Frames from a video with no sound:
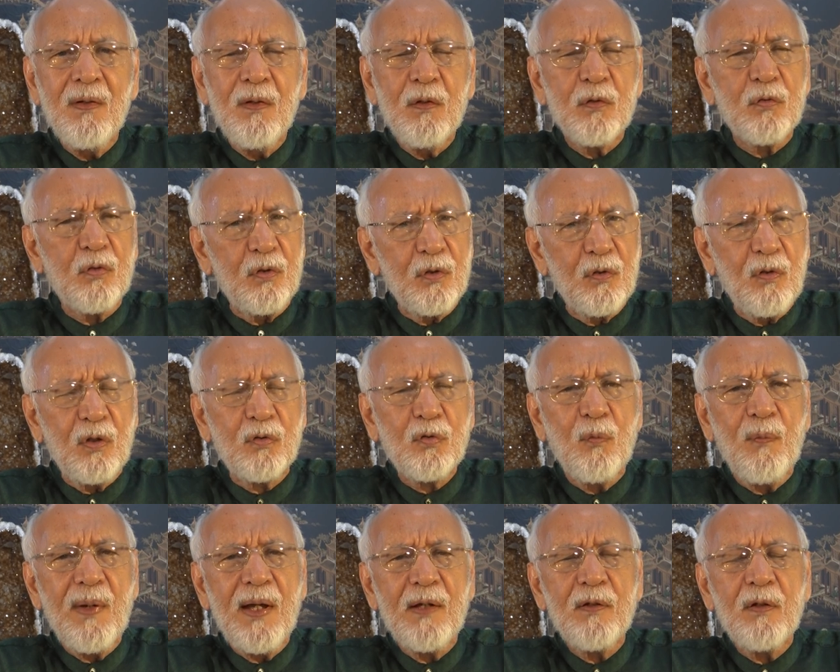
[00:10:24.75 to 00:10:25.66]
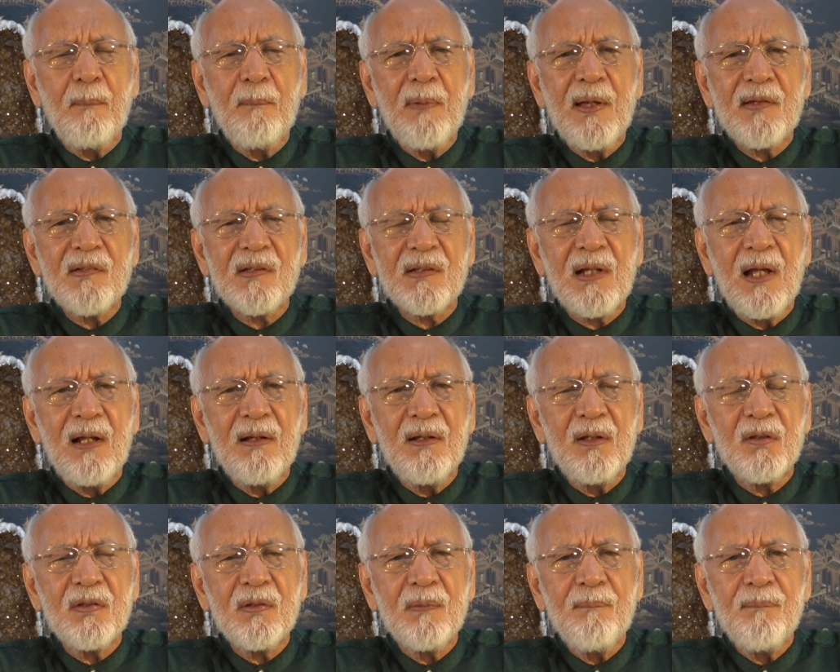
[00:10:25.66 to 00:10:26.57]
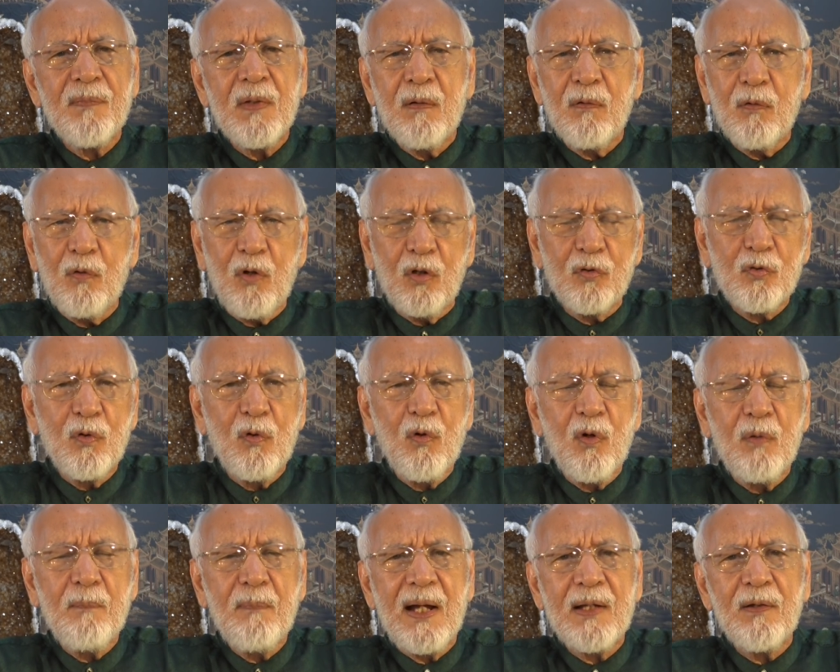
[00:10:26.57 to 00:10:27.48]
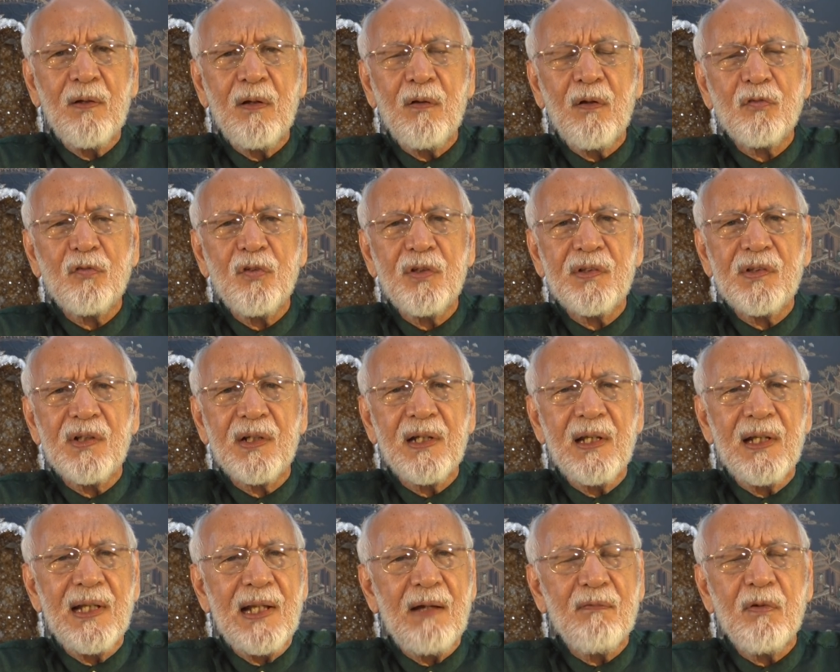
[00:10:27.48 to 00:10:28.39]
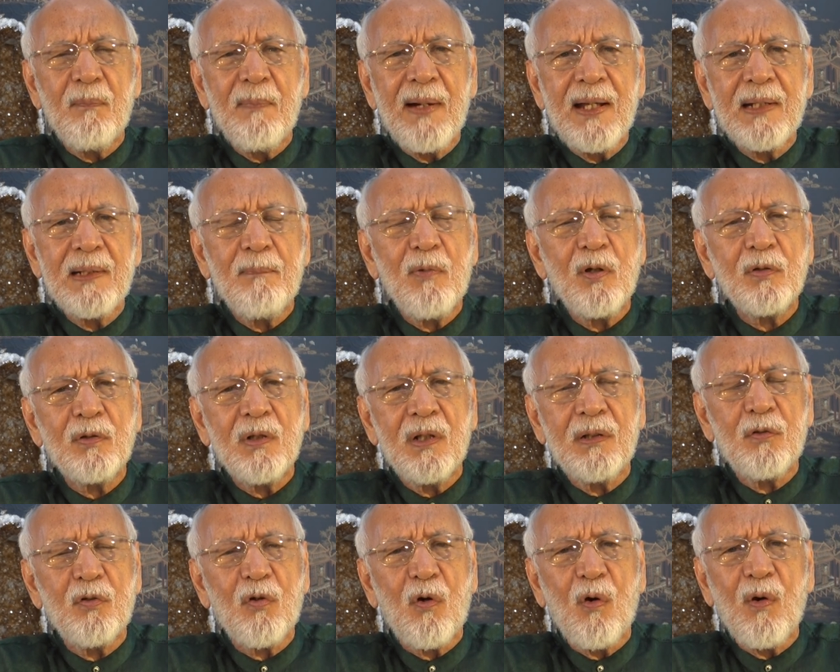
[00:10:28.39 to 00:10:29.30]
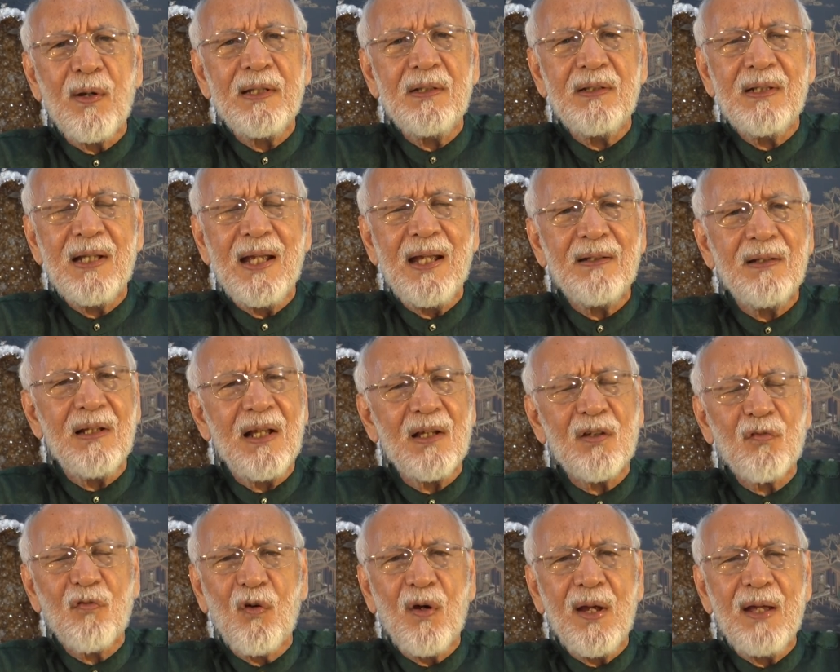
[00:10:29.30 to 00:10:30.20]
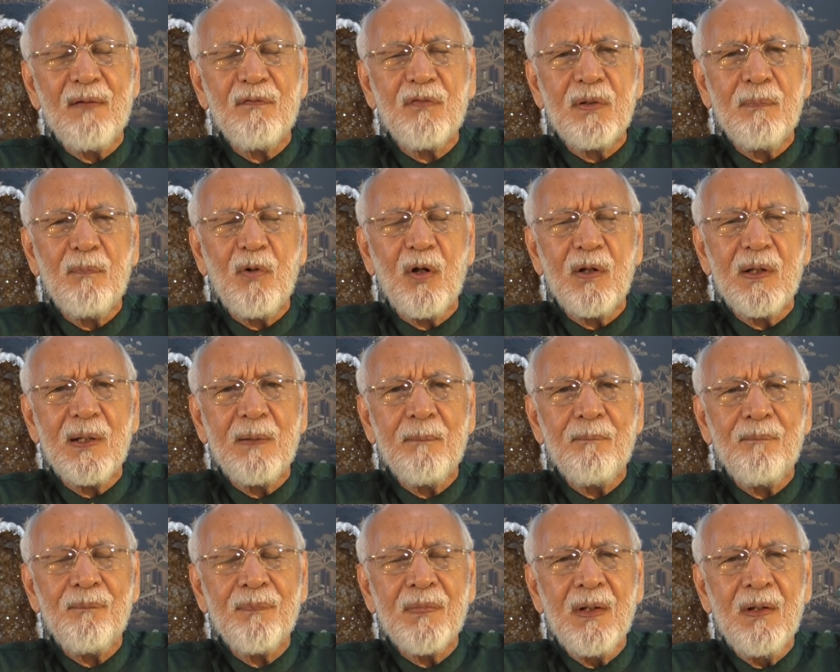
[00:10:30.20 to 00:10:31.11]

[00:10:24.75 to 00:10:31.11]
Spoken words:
So you got to wear your best colors, got to go and buy your lottery ticket. Never mind about the drawing date, that's for everybody.